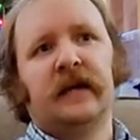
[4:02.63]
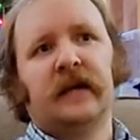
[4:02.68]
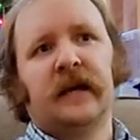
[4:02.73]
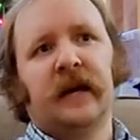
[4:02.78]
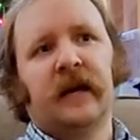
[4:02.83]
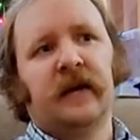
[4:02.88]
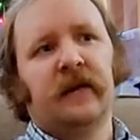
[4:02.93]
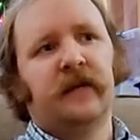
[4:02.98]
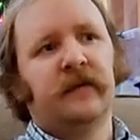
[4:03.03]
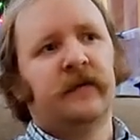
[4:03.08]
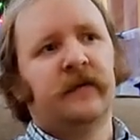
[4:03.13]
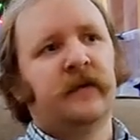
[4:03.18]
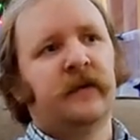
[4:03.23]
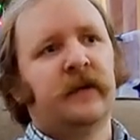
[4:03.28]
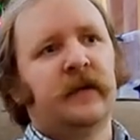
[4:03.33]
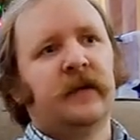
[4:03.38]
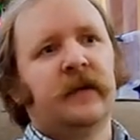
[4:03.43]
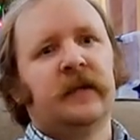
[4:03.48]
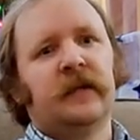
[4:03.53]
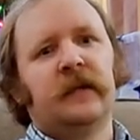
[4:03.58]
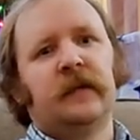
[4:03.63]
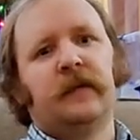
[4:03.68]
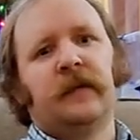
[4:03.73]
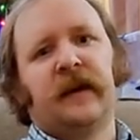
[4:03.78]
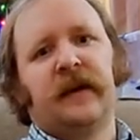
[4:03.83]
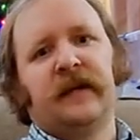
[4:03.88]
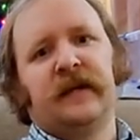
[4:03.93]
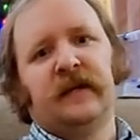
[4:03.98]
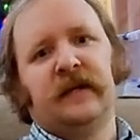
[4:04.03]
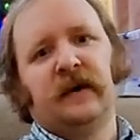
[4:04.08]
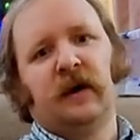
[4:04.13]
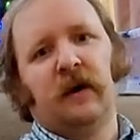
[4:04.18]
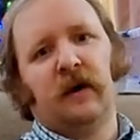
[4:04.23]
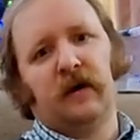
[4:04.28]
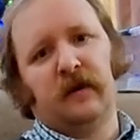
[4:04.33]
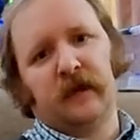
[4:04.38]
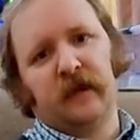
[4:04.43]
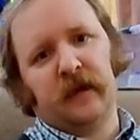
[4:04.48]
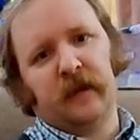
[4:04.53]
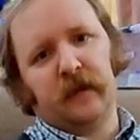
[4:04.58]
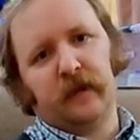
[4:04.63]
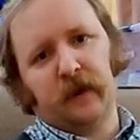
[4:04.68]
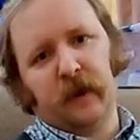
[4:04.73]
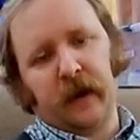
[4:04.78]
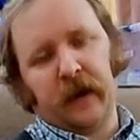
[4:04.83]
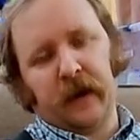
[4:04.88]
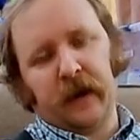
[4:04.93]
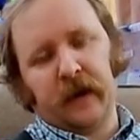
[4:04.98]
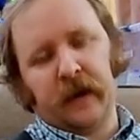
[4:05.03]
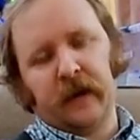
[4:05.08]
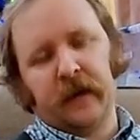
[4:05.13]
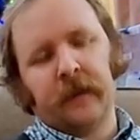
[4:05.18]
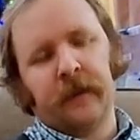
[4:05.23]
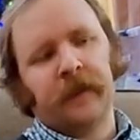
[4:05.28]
kind of spicy holiday bread.